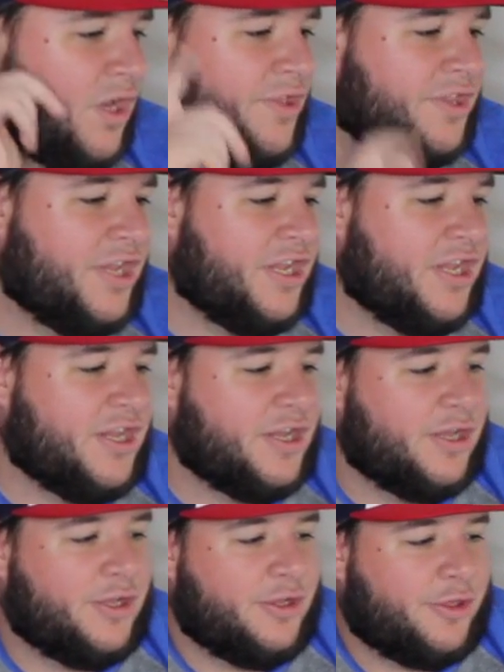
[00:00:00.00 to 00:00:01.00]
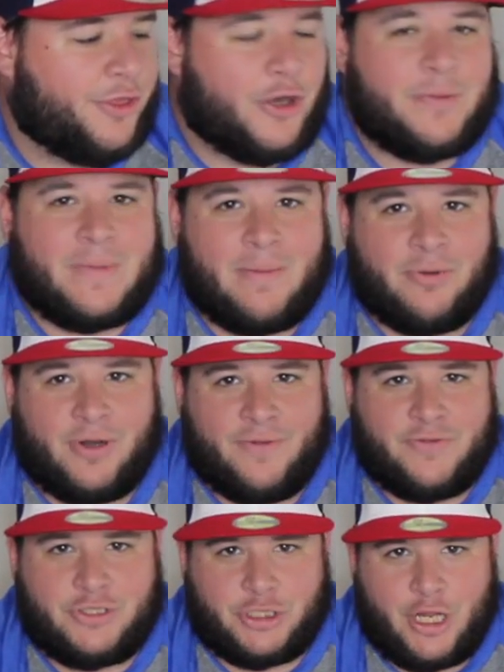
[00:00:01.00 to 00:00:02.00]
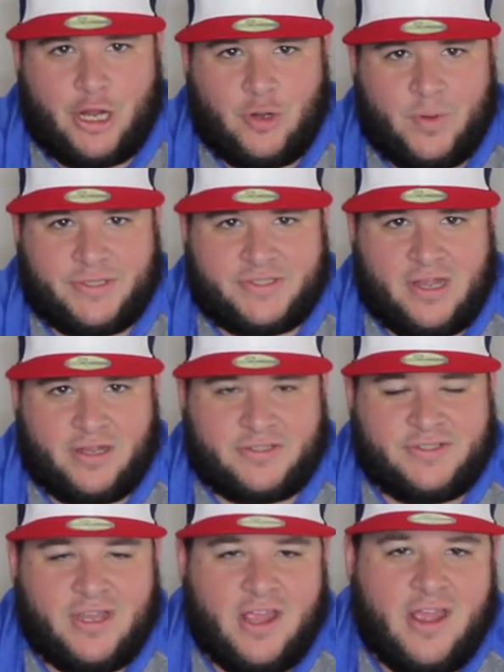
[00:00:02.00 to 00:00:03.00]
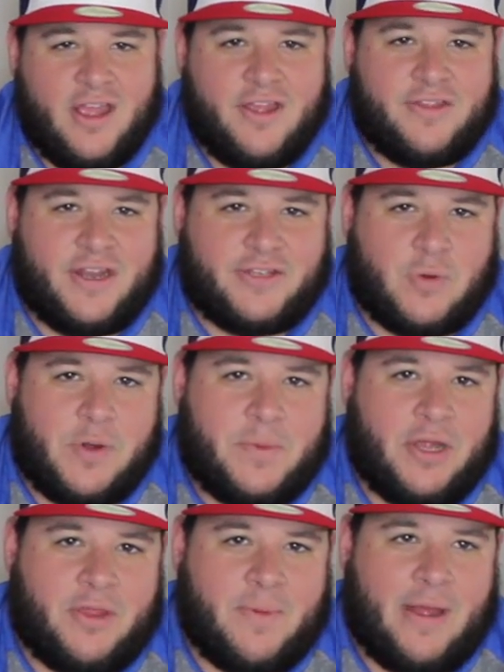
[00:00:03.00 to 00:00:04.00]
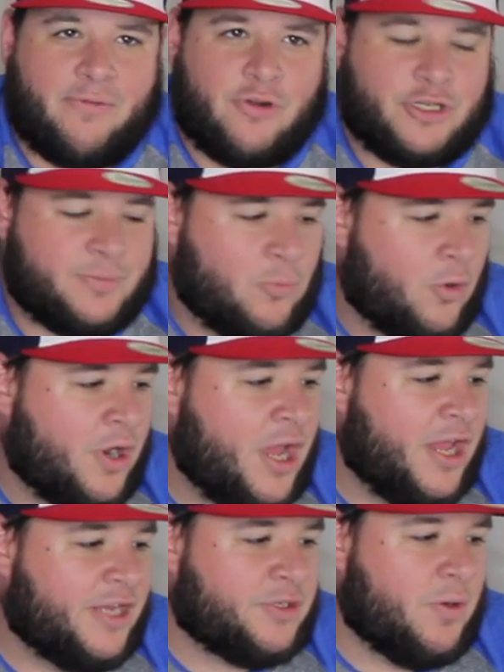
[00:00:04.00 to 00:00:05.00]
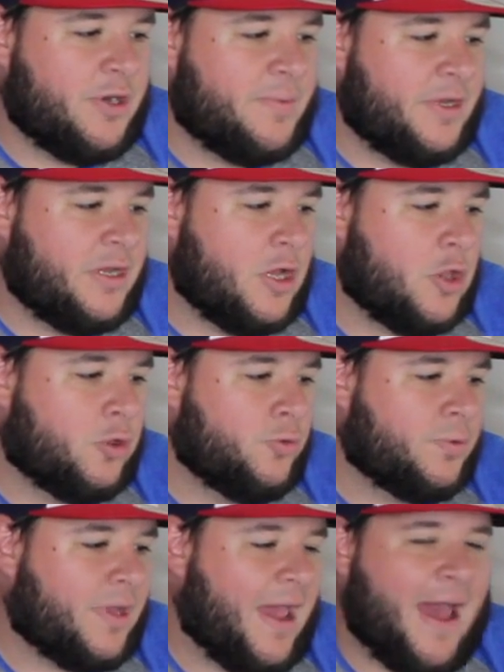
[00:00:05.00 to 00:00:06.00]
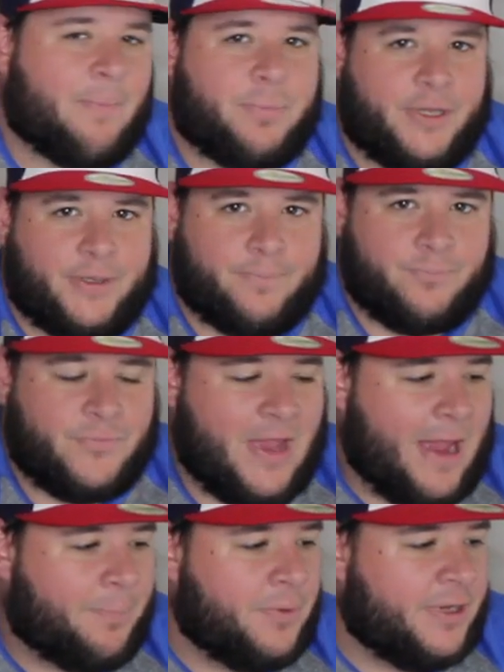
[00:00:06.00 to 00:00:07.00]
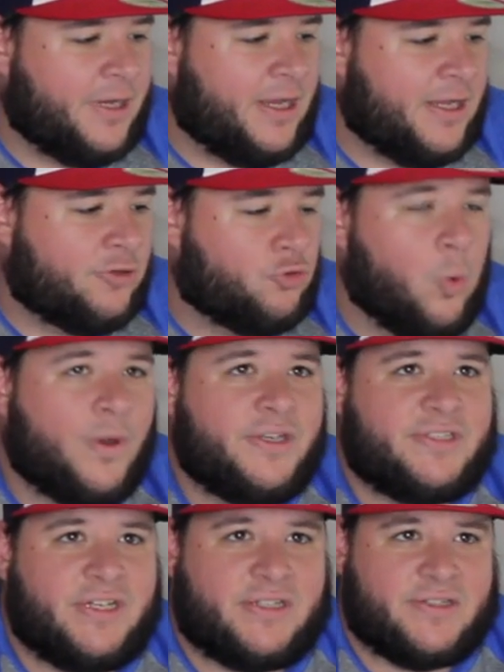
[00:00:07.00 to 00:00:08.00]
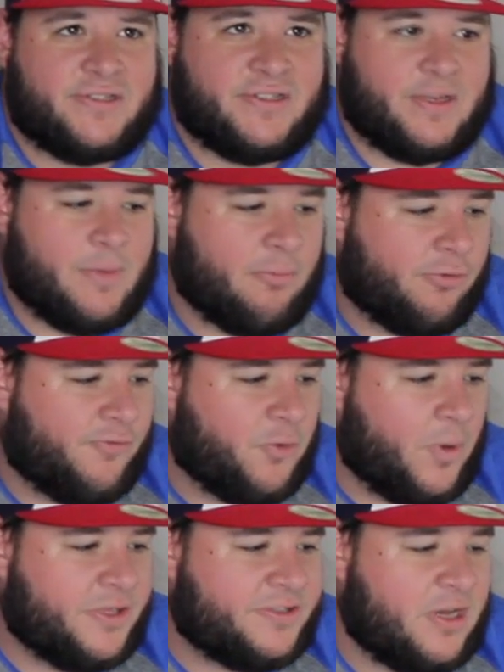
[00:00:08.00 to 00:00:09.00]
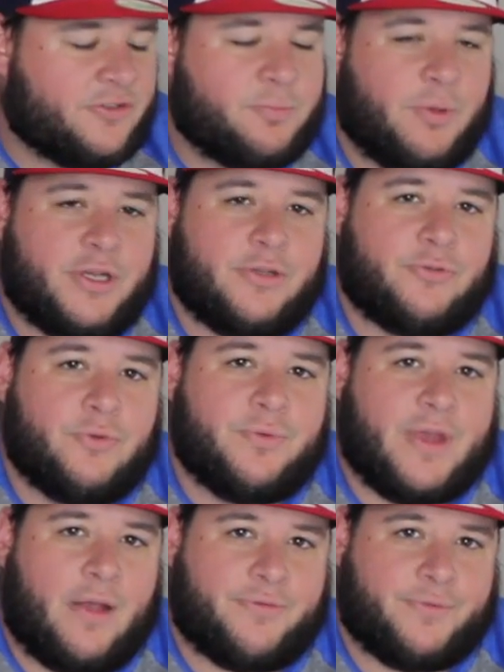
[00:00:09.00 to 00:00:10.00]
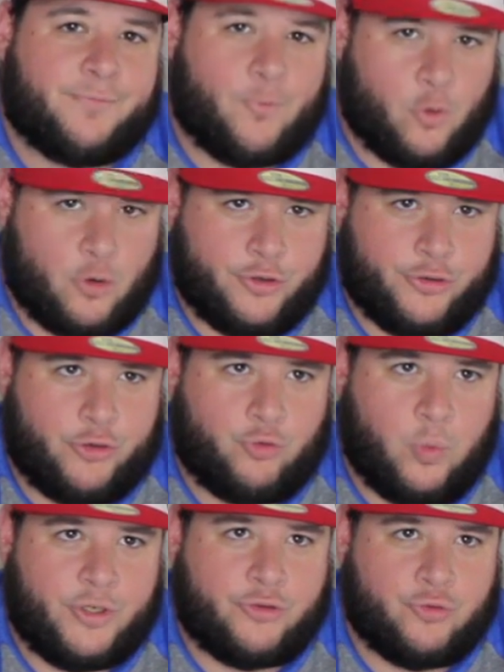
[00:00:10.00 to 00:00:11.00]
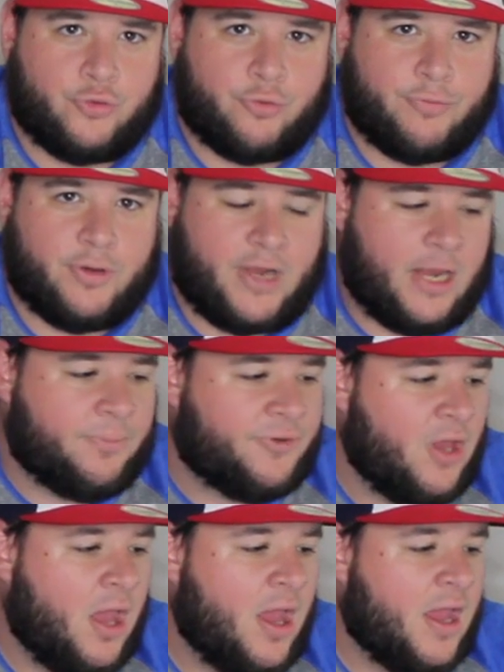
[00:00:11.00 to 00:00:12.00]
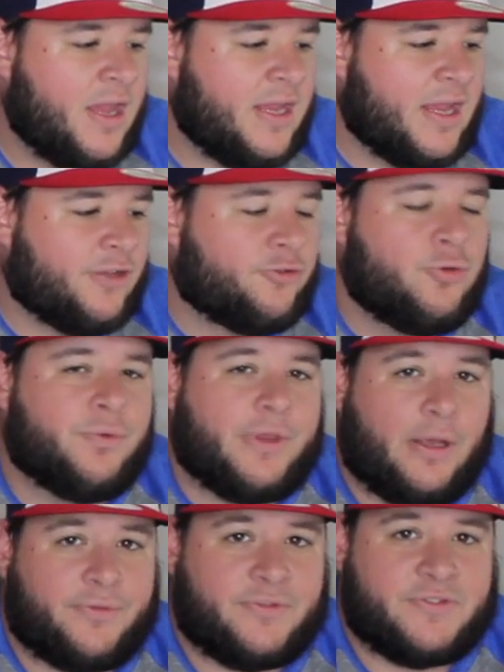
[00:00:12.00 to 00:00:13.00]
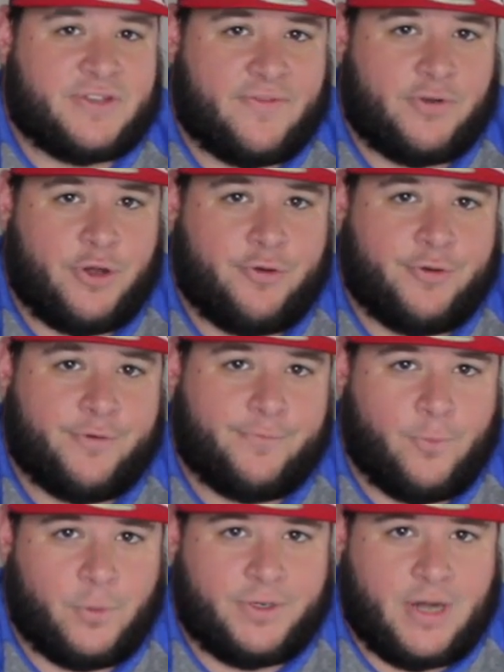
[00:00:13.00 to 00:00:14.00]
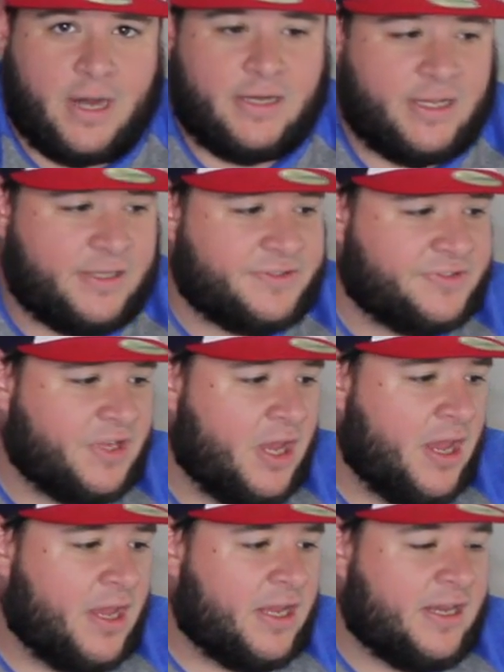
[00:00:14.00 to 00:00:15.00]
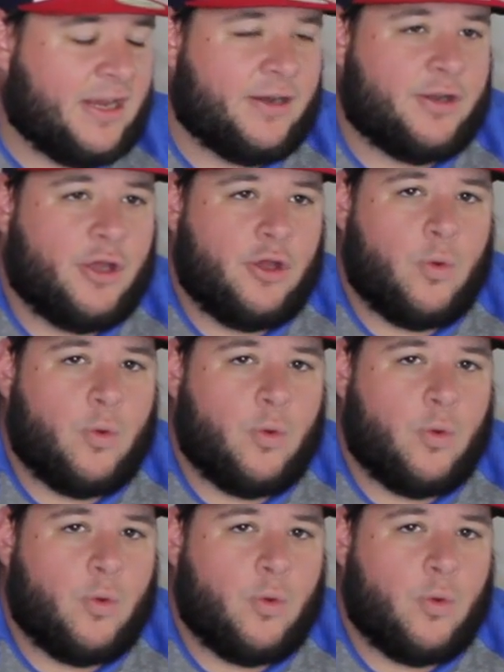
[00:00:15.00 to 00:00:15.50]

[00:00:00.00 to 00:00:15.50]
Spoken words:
The third member of the Chicago White Sox that is going to be on the Mount Rushmore is going to be Luke Appling. Appling, in 20 seasons as a member of the White Sox, played in 2,422 career games. He had 2,749 hits. He had